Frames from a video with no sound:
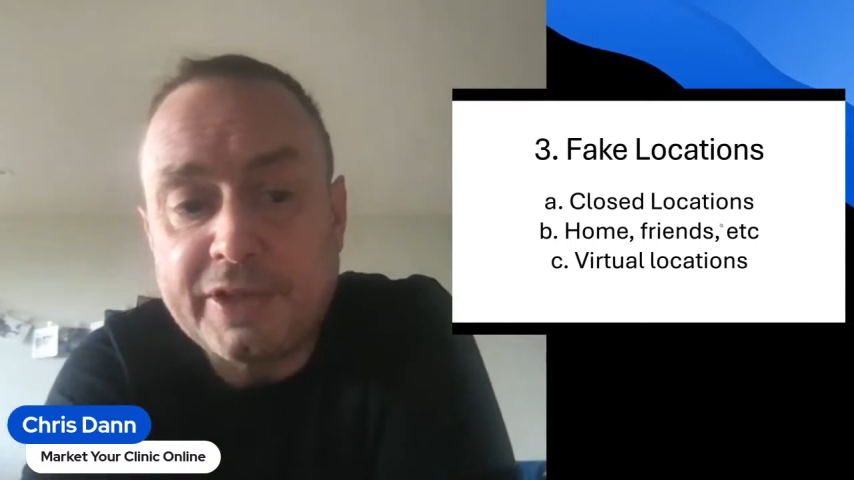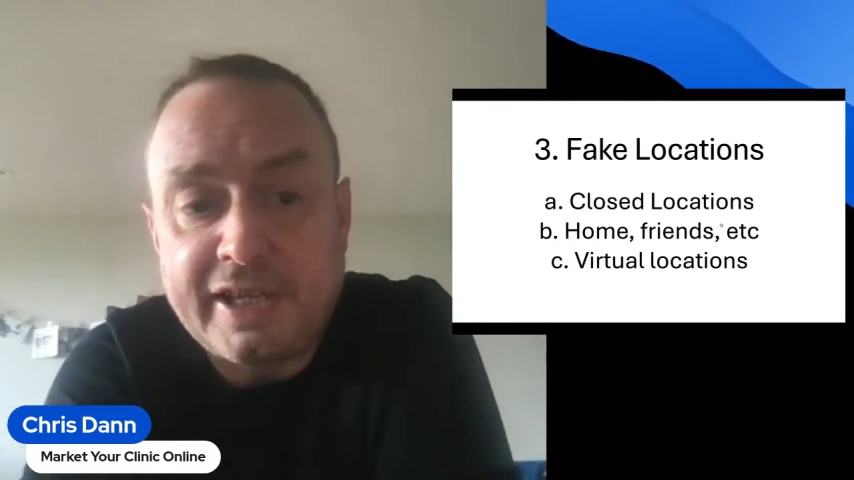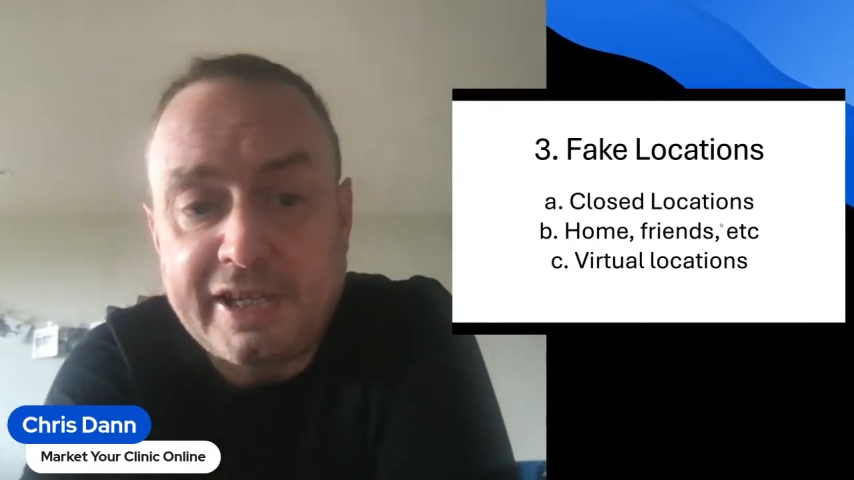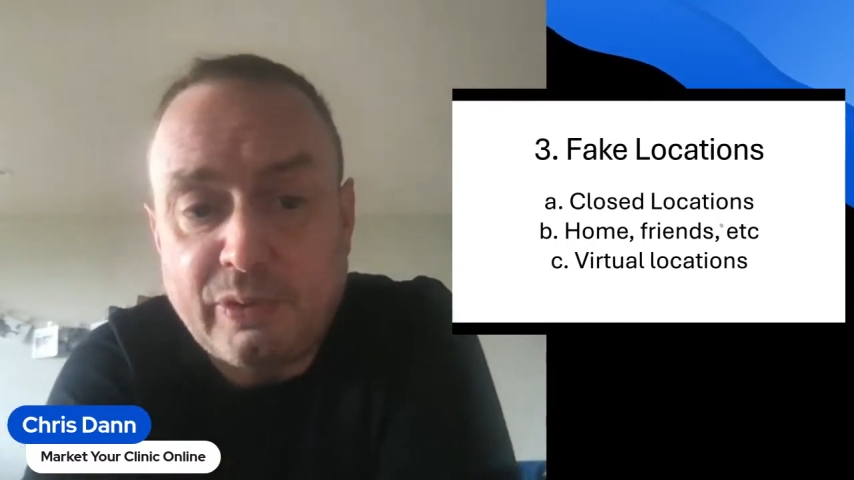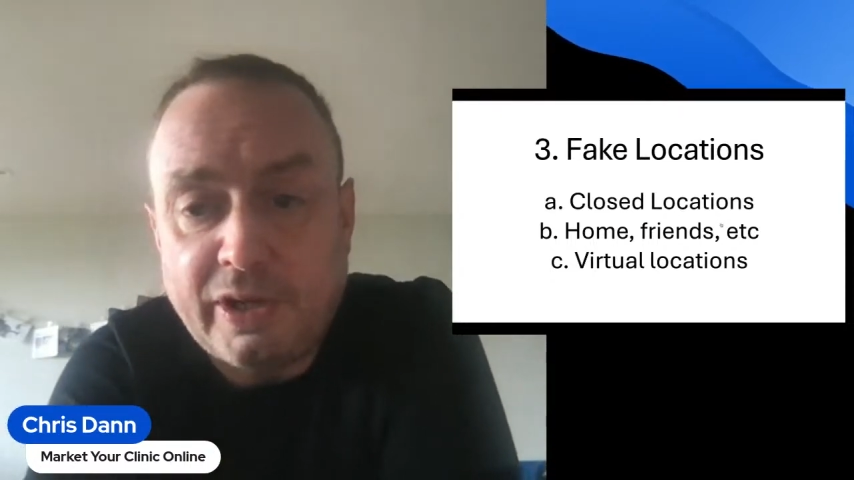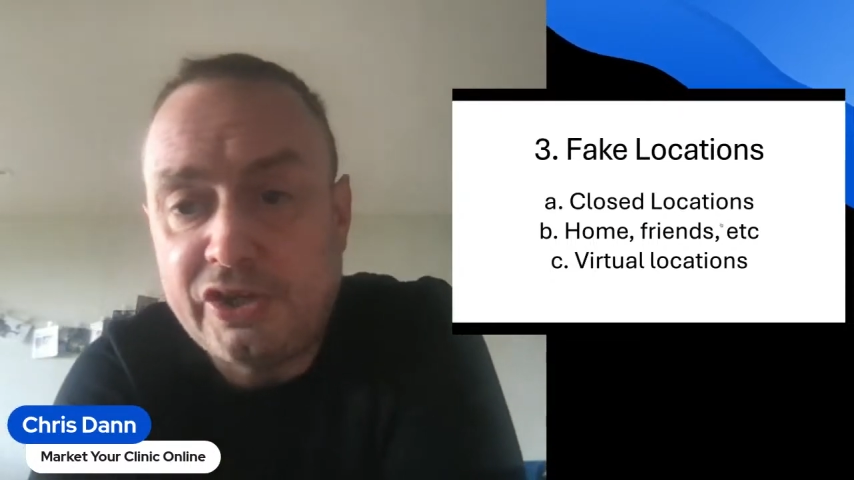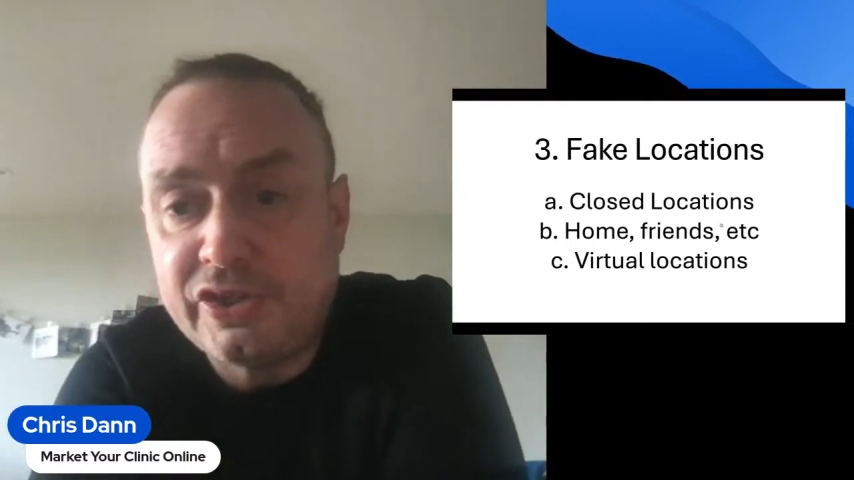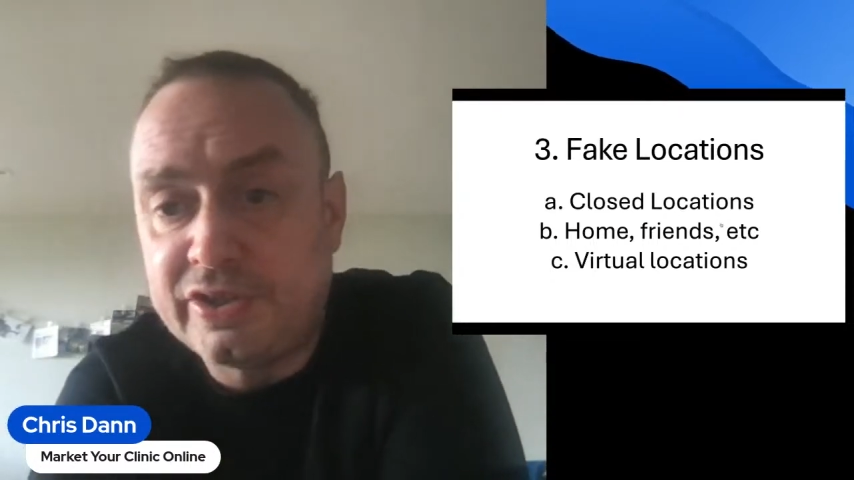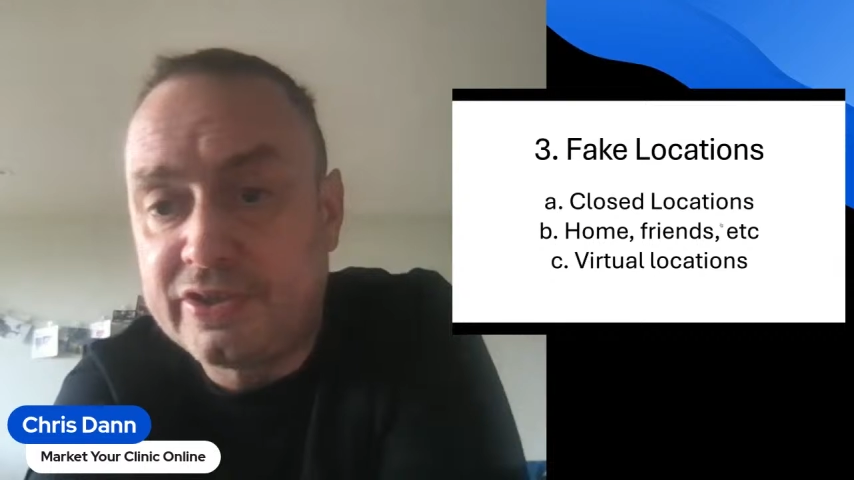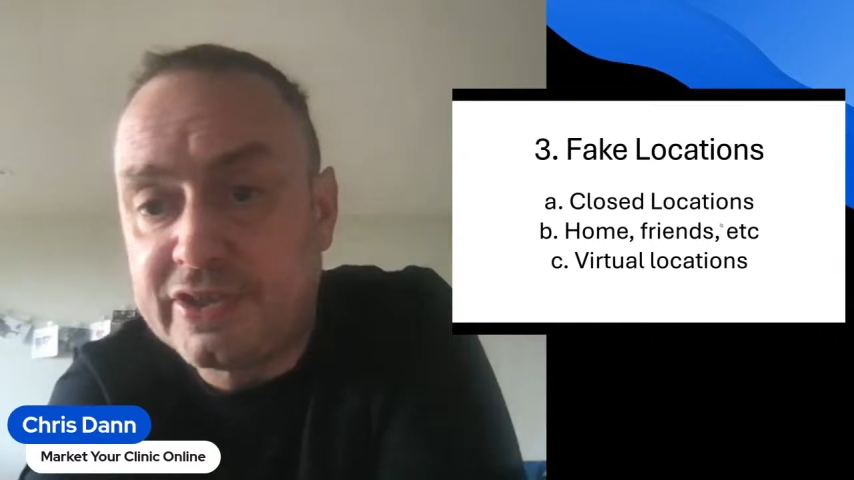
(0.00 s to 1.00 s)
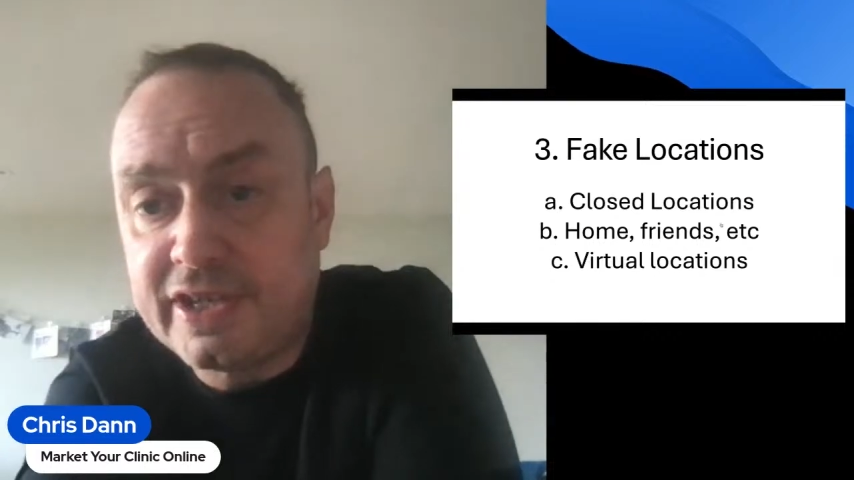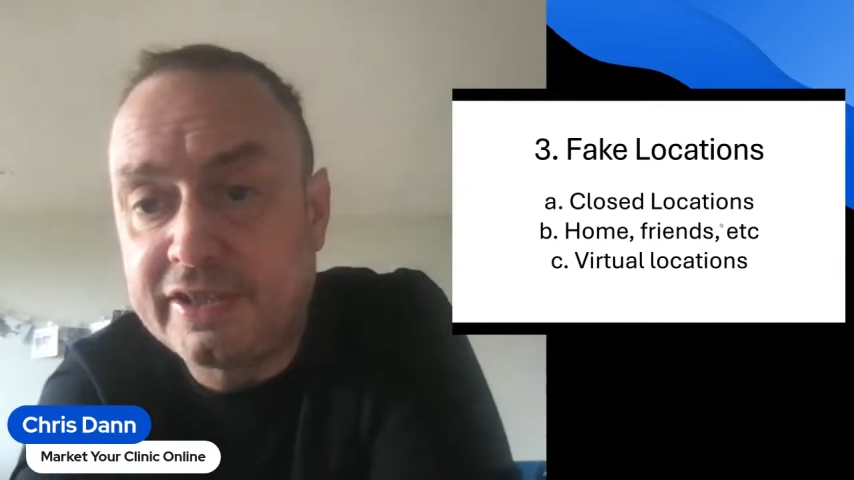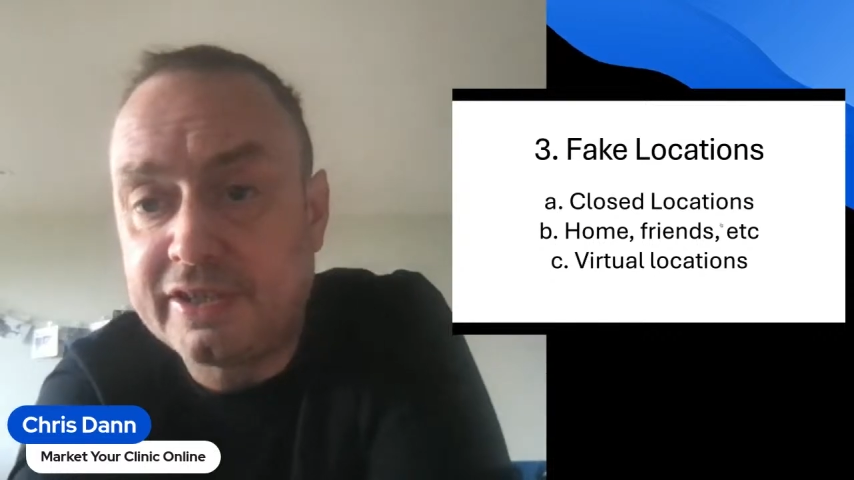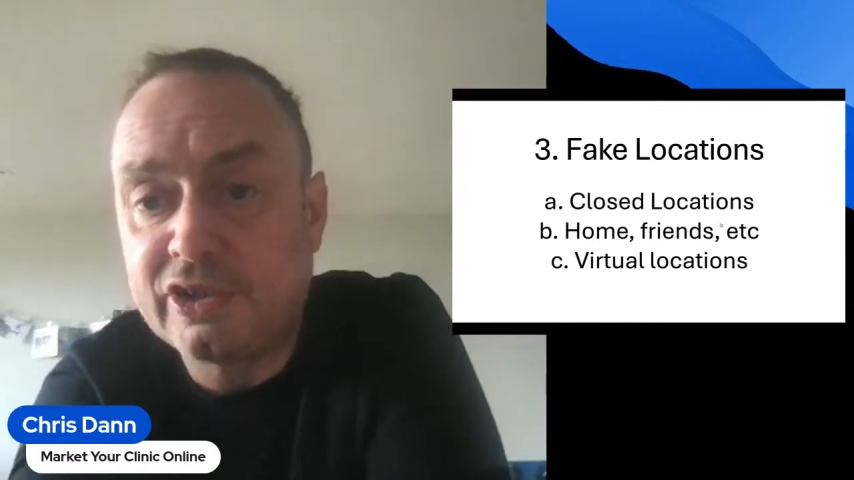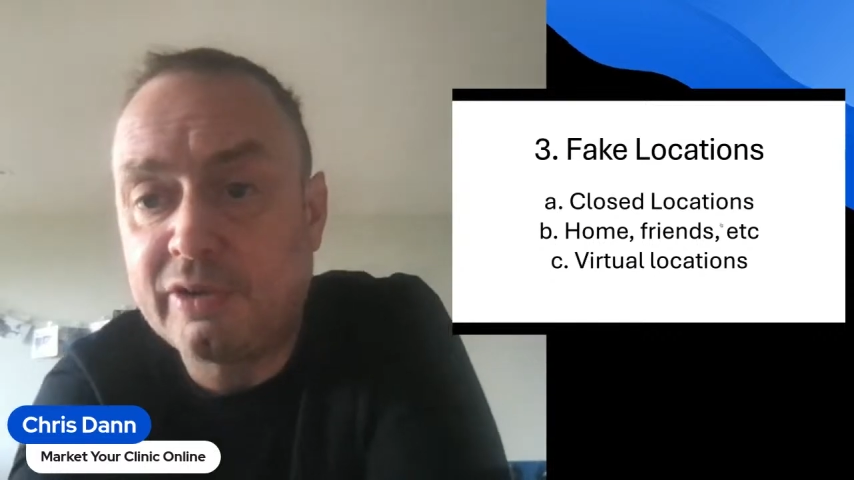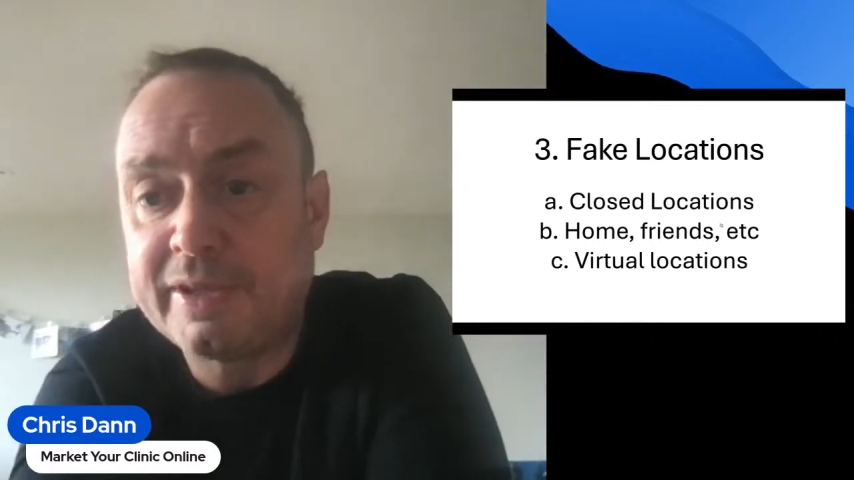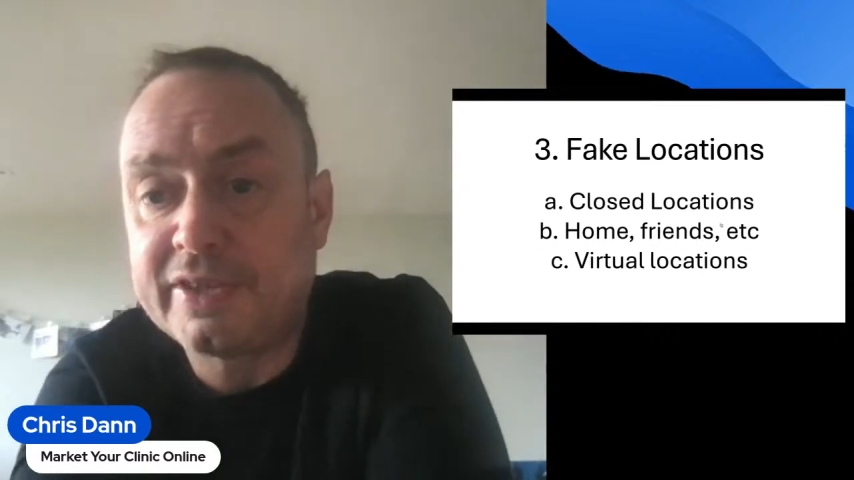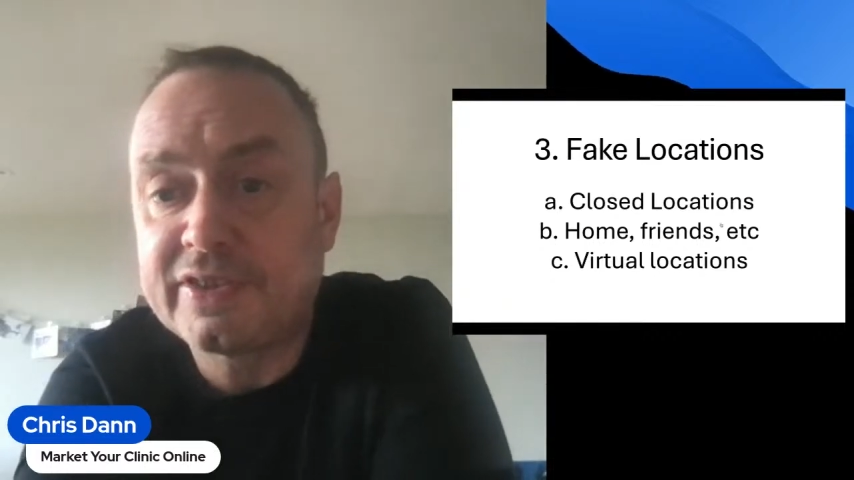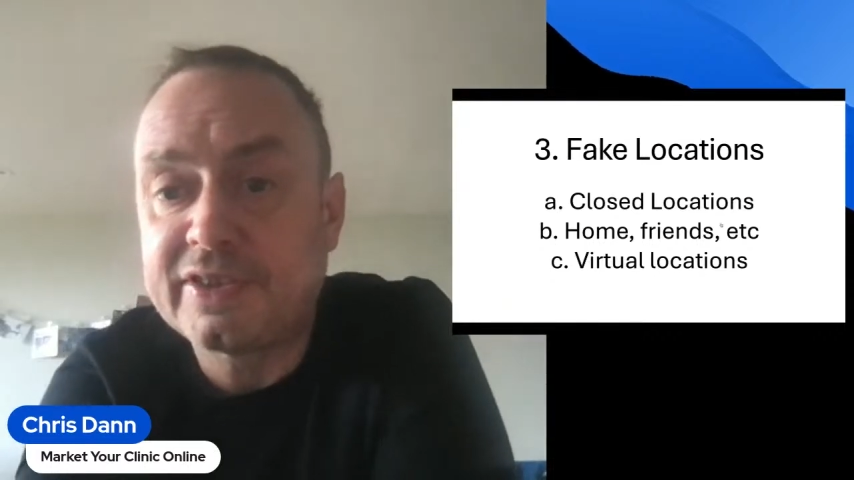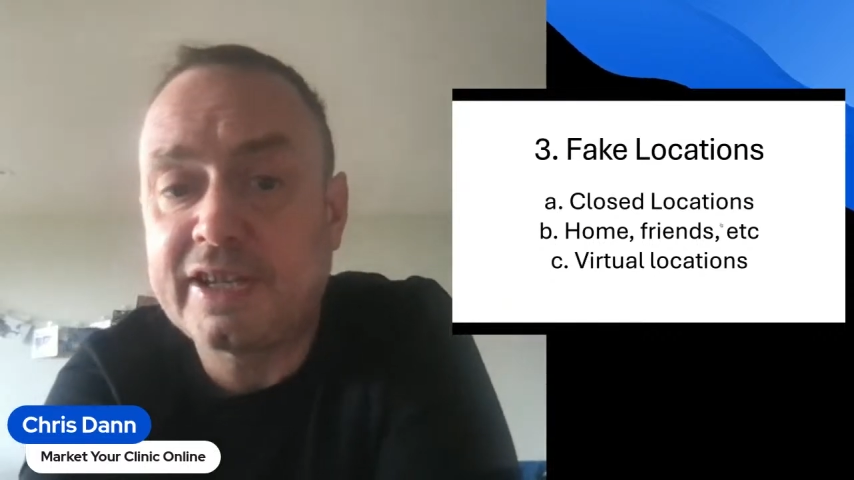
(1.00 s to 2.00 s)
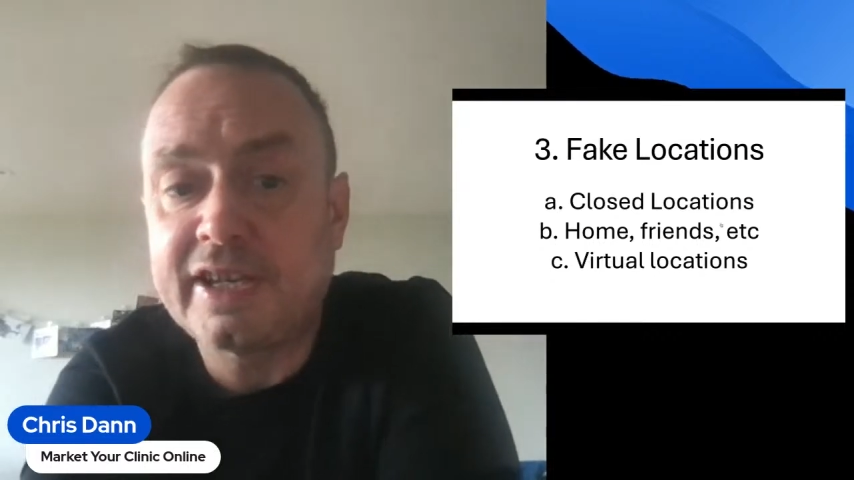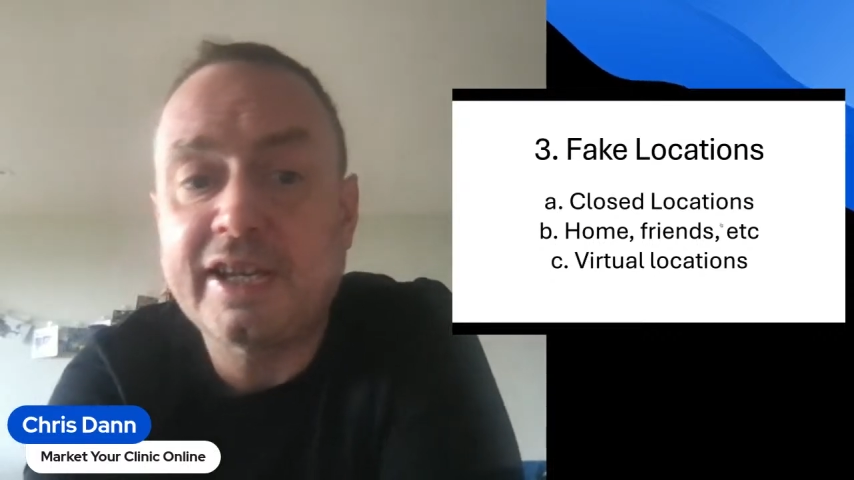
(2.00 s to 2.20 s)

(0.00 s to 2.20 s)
any questions in the comments today.